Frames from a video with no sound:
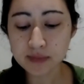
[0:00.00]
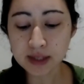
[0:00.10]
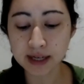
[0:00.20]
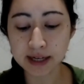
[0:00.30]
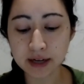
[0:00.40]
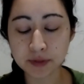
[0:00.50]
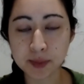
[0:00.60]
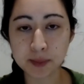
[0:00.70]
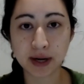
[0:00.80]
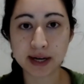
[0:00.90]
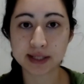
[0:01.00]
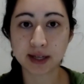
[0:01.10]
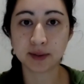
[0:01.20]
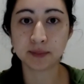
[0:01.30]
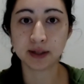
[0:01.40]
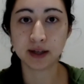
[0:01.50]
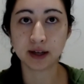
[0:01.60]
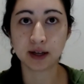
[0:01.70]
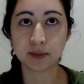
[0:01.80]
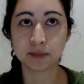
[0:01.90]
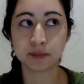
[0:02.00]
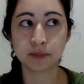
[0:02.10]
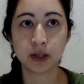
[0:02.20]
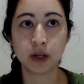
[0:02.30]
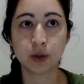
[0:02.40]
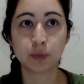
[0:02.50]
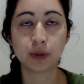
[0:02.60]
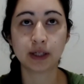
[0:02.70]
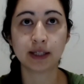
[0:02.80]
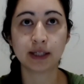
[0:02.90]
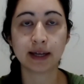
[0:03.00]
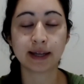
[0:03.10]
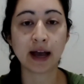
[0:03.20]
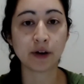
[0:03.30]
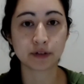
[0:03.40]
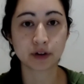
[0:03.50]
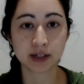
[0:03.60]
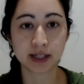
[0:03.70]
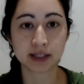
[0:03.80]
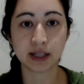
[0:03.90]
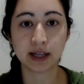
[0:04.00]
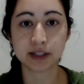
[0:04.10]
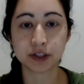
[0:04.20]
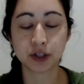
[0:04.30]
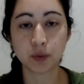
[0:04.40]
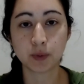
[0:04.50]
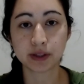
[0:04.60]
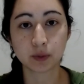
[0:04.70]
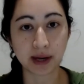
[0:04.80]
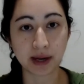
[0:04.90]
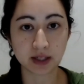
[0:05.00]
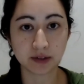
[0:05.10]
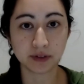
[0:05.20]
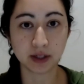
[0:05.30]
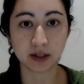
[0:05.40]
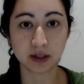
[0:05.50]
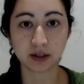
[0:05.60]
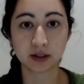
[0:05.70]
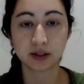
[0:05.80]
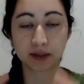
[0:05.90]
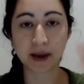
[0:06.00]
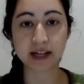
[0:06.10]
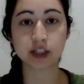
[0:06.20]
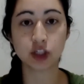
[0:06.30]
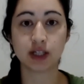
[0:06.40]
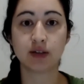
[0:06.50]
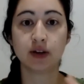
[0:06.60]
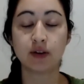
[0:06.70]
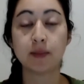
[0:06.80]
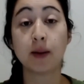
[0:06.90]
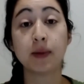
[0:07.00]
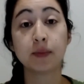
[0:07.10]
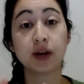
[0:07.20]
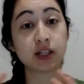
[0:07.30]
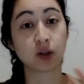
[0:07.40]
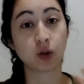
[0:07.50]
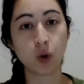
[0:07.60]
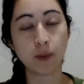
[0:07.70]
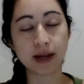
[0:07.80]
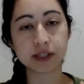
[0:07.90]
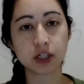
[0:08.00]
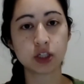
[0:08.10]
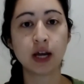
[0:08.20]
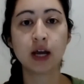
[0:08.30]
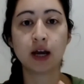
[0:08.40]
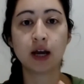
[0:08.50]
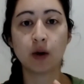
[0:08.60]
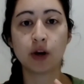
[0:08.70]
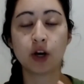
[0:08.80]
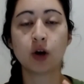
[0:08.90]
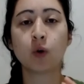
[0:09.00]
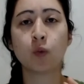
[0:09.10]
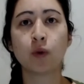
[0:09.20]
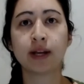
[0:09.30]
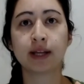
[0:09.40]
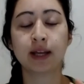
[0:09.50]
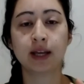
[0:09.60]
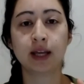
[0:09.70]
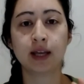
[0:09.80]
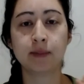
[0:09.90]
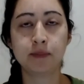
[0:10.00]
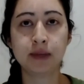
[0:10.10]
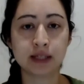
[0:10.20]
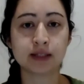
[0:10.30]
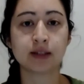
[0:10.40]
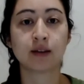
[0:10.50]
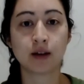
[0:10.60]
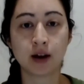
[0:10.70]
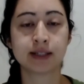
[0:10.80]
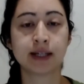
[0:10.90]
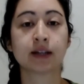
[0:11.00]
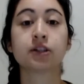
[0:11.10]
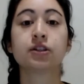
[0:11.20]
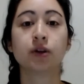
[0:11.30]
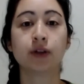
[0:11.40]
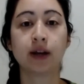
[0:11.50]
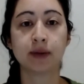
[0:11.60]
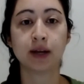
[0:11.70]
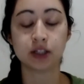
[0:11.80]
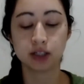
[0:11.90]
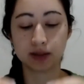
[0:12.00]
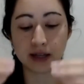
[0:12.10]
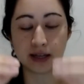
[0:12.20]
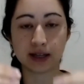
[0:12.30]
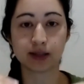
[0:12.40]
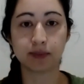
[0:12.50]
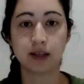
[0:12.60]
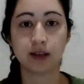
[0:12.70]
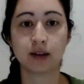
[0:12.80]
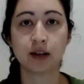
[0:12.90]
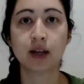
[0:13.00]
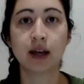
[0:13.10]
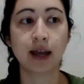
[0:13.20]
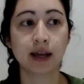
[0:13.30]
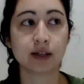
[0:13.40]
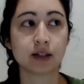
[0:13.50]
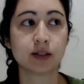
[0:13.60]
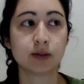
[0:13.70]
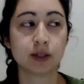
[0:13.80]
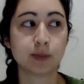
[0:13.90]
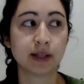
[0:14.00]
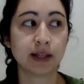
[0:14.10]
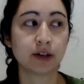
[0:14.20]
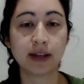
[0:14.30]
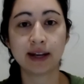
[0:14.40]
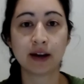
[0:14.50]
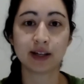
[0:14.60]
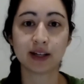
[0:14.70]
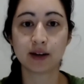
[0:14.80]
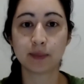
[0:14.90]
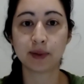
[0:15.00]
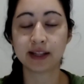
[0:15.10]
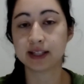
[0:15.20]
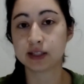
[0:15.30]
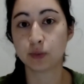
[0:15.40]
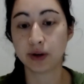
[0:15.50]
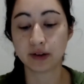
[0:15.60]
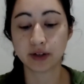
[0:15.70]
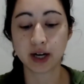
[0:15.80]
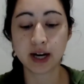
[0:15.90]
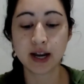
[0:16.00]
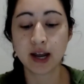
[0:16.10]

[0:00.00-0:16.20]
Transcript: And I never memorize them really like out of context. I like to know what the rest of the passage is, even if I'm not memorizing the whole passage. I want to know what it means in context so that I'm not just taking something and just being like, okay, now I can apply this to whatever.